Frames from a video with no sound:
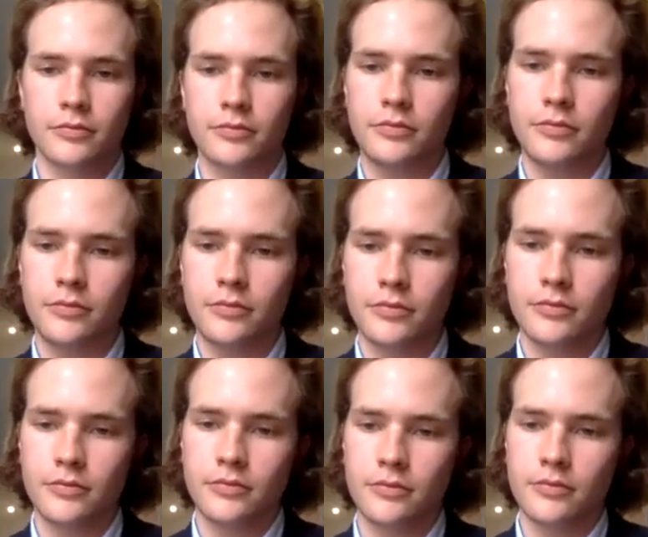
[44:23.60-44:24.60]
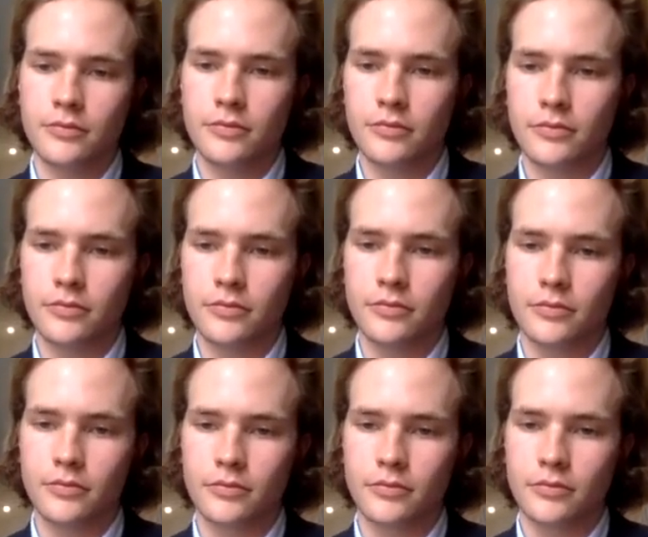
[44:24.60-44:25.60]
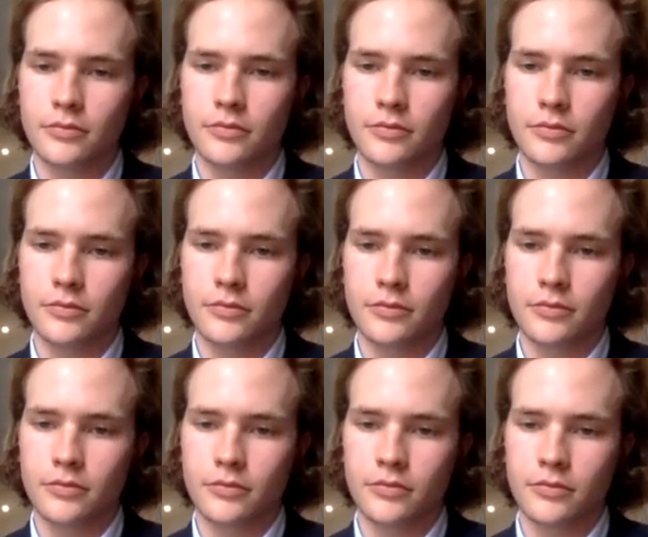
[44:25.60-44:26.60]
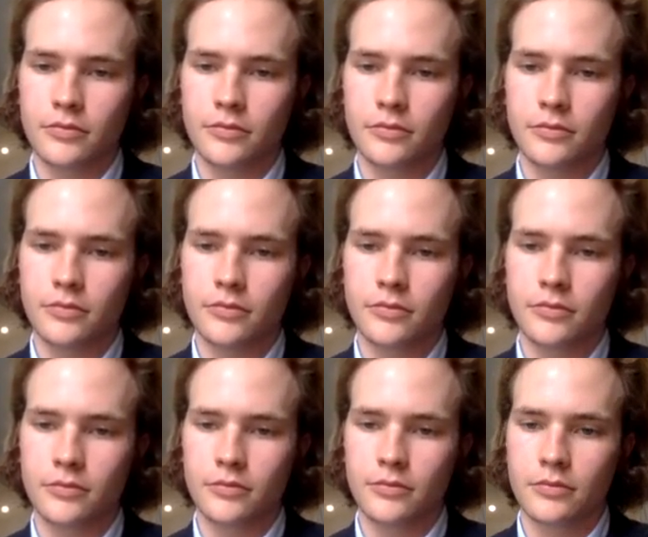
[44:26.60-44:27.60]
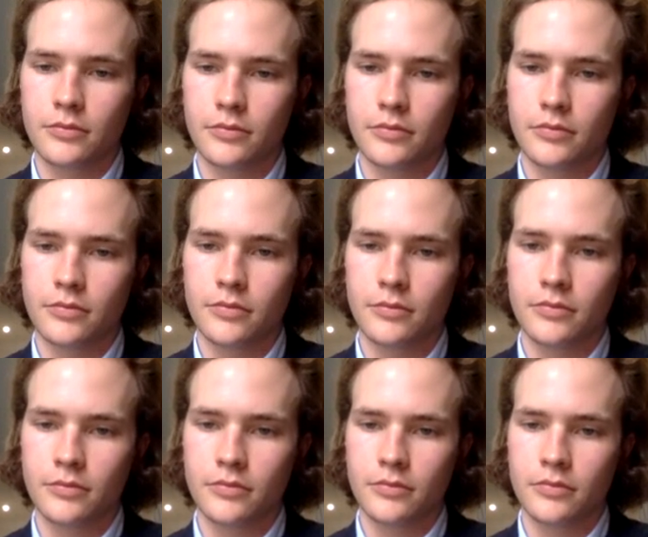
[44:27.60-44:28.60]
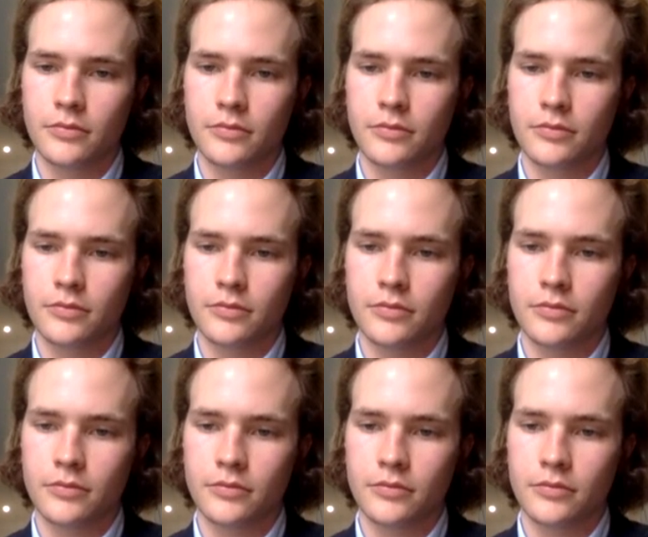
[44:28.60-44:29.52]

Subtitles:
No words are spoken by the person on screen.